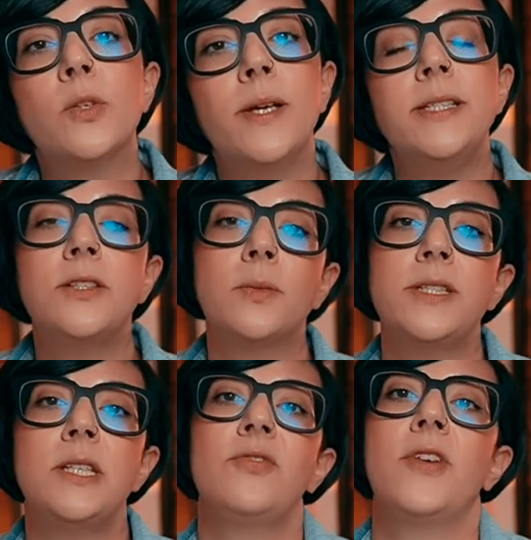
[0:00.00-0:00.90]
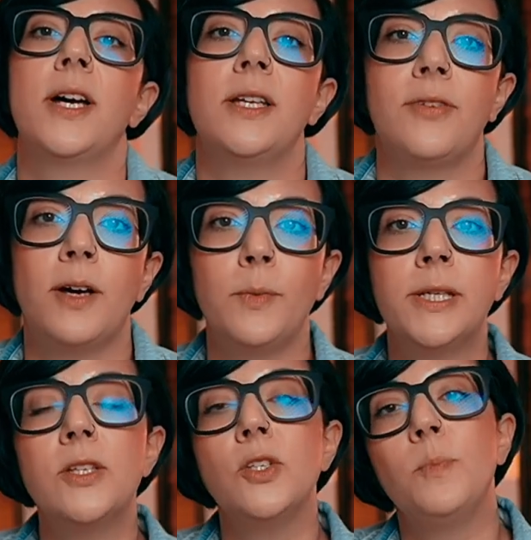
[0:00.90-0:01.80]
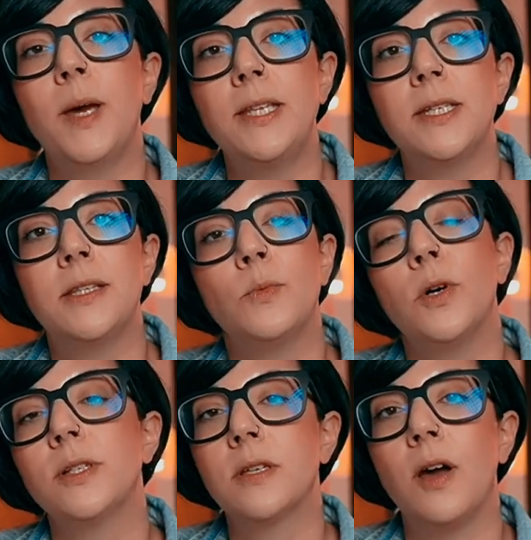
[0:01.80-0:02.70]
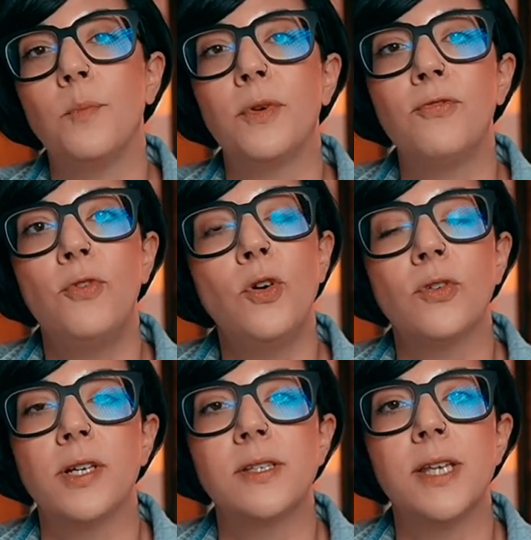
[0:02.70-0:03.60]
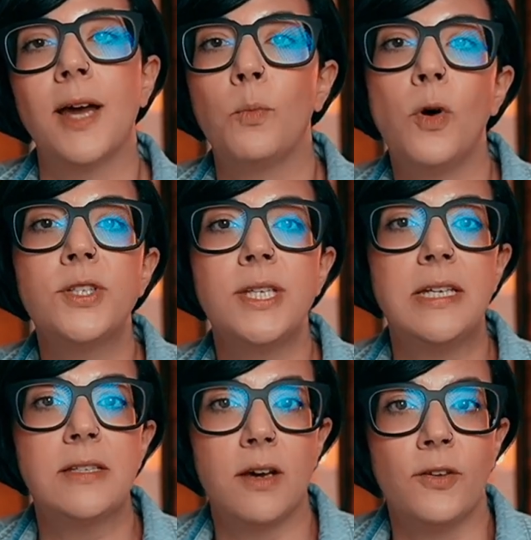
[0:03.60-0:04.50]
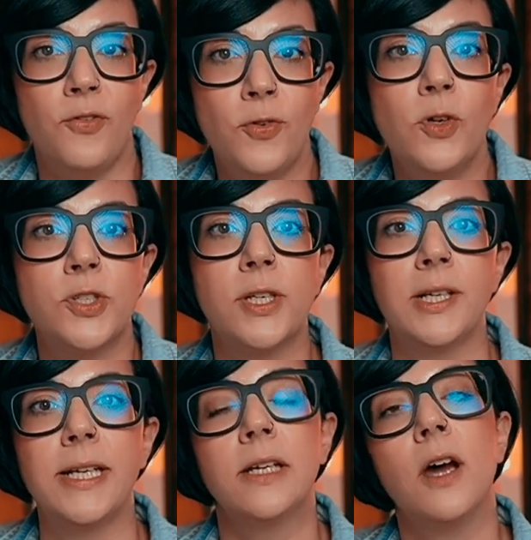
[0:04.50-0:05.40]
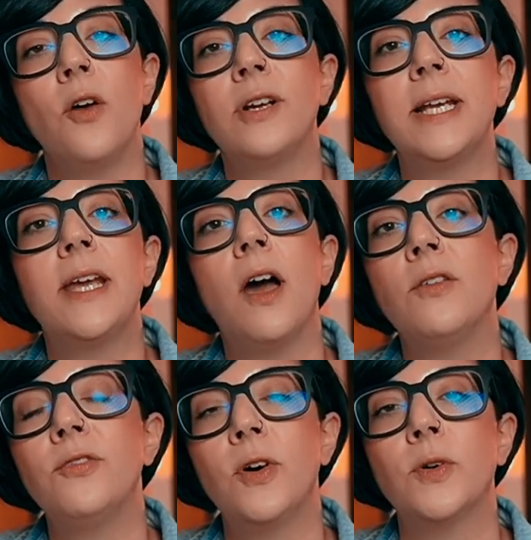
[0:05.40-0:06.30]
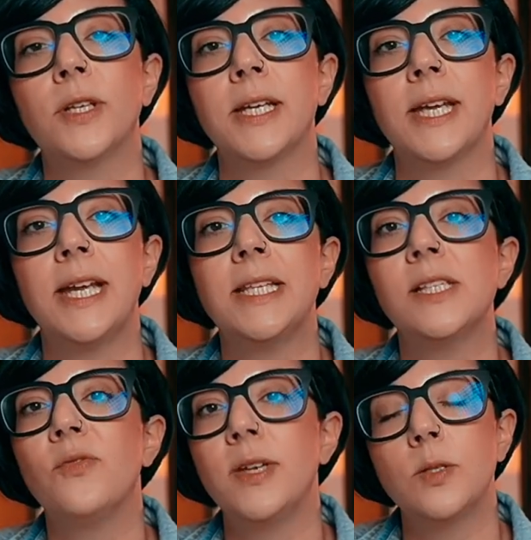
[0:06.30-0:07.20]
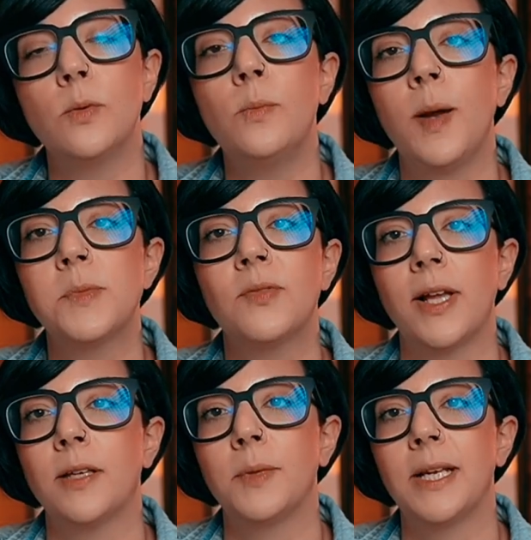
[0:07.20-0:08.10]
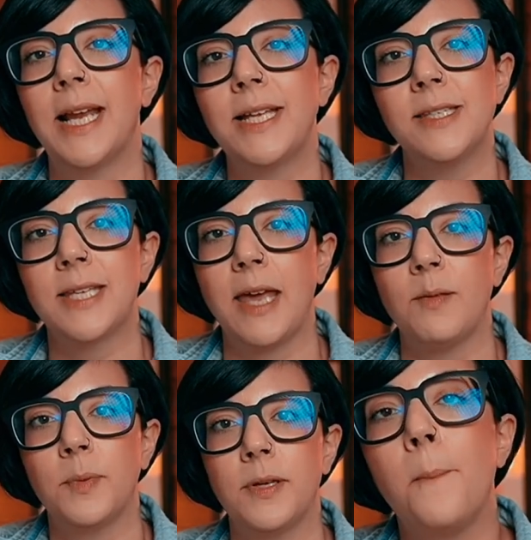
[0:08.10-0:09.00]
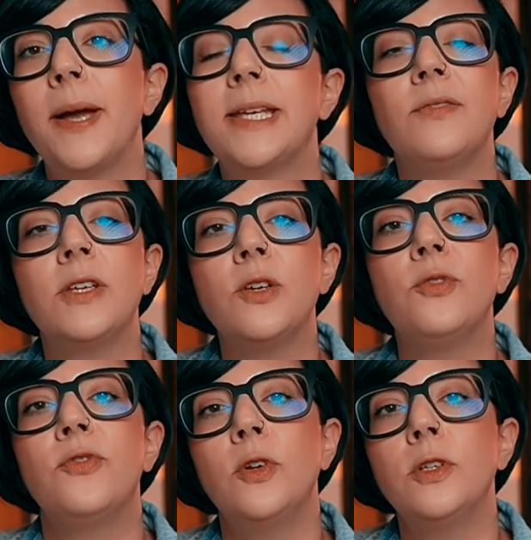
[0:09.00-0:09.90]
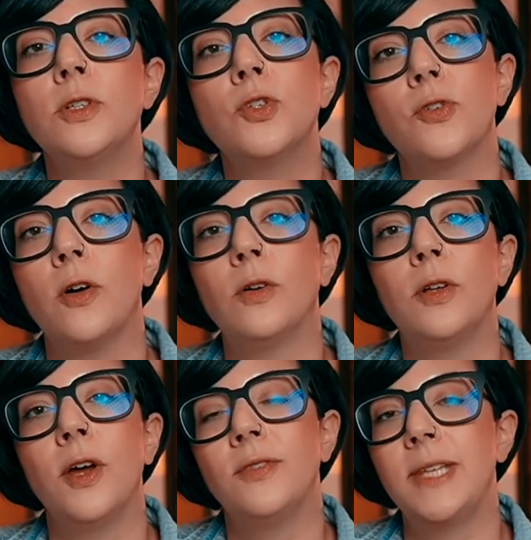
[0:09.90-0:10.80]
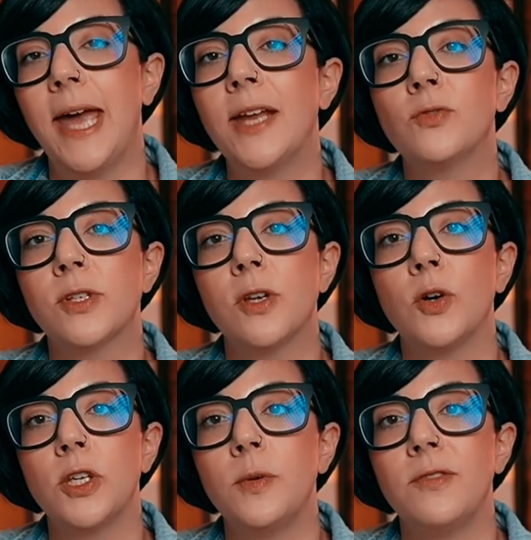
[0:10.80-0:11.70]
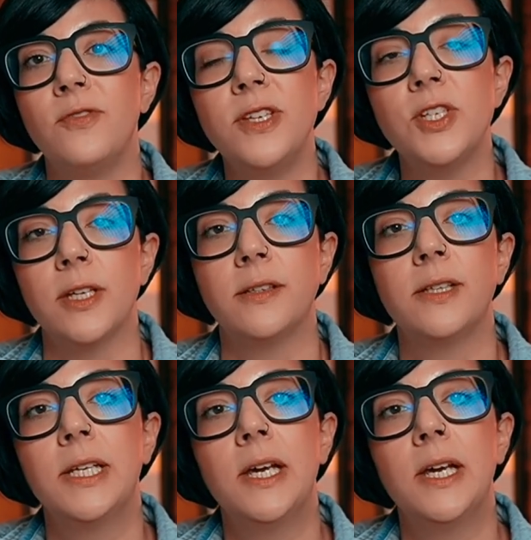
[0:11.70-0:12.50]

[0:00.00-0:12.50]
2025 and we can do better than what has come before us and what is, unfortunately, currently unfolding in this visual web development landscape. By giving you full control over the end result you envision,